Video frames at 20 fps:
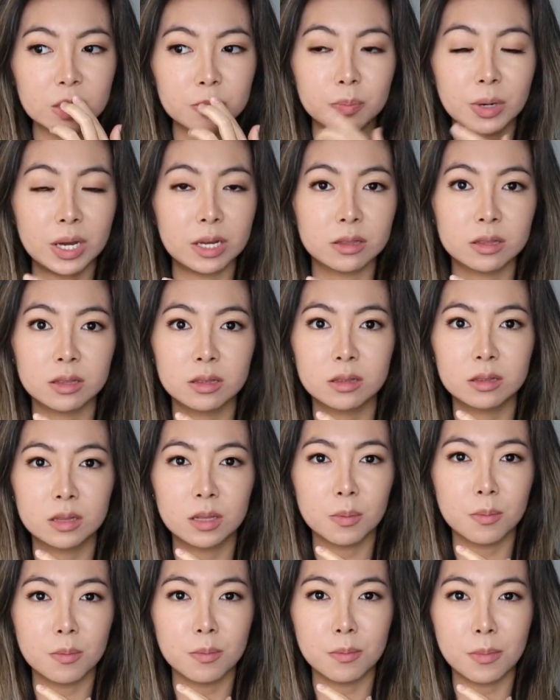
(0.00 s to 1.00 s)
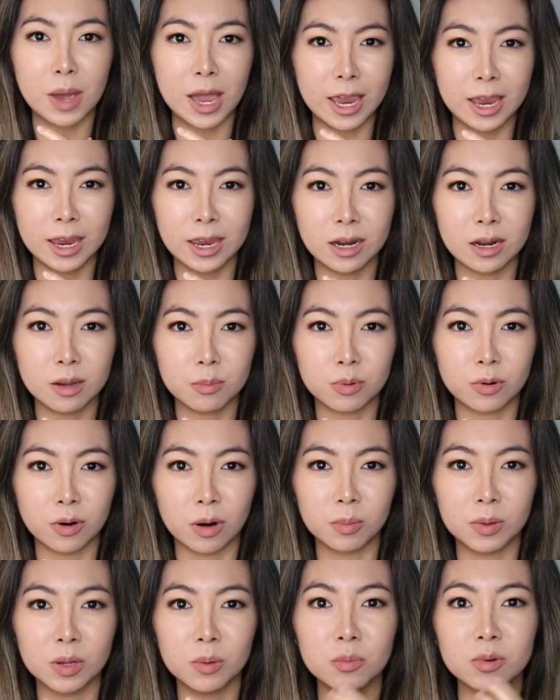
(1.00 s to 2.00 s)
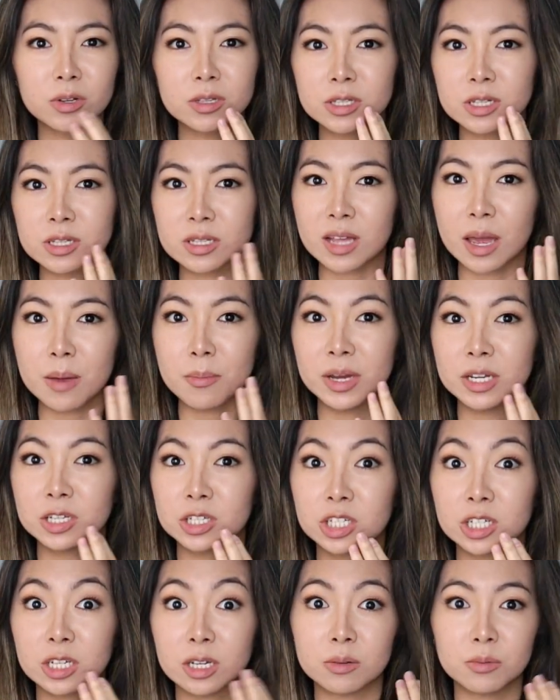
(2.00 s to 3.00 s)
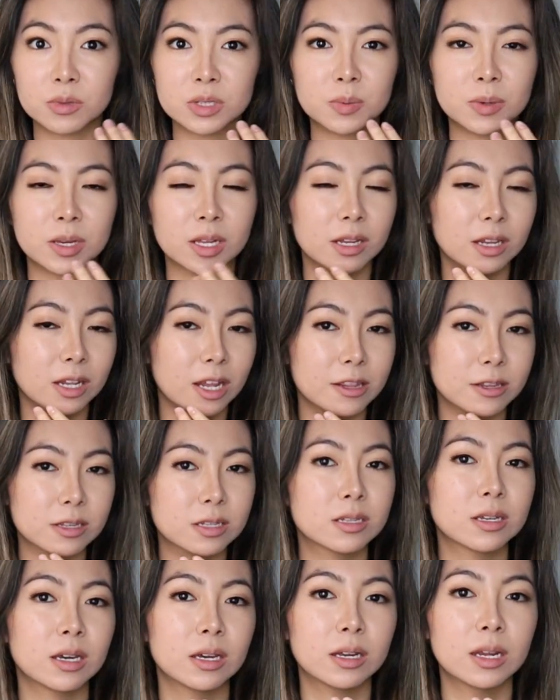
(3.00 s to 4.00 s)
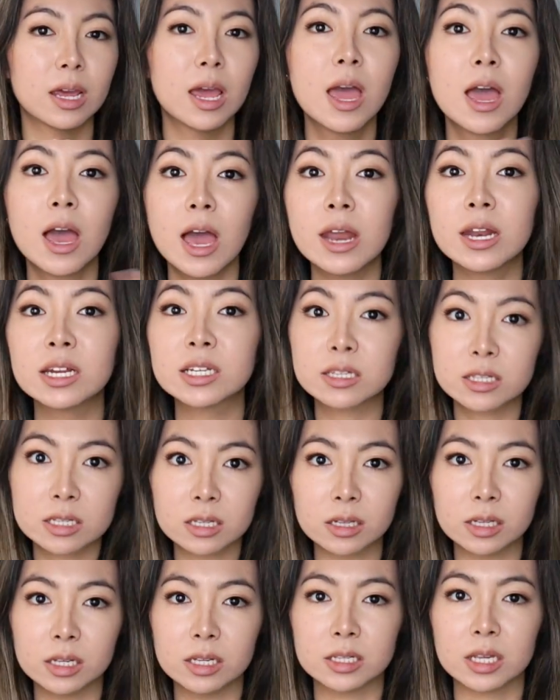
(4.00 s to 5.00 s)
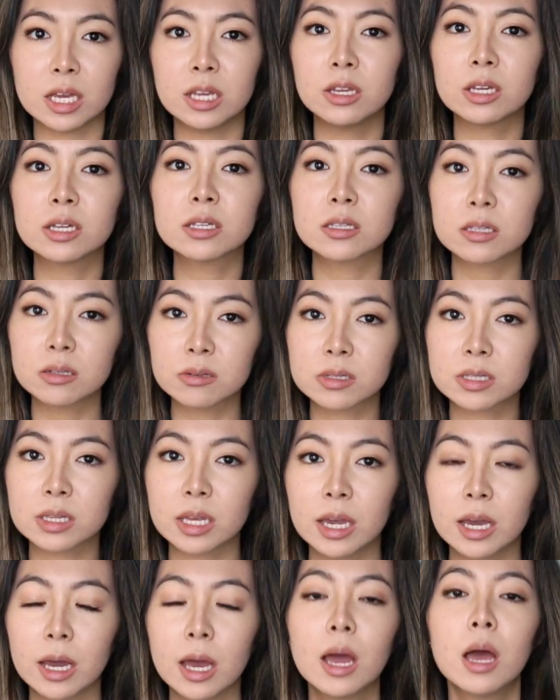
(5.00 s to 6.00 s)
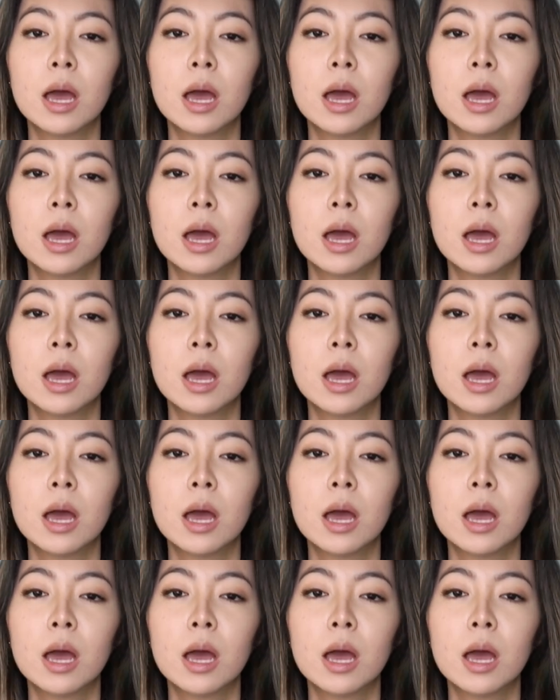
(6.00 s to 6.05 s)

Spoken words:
But the main problem was just like my chin was peeling, like the skin, and it still is, and you can still see it,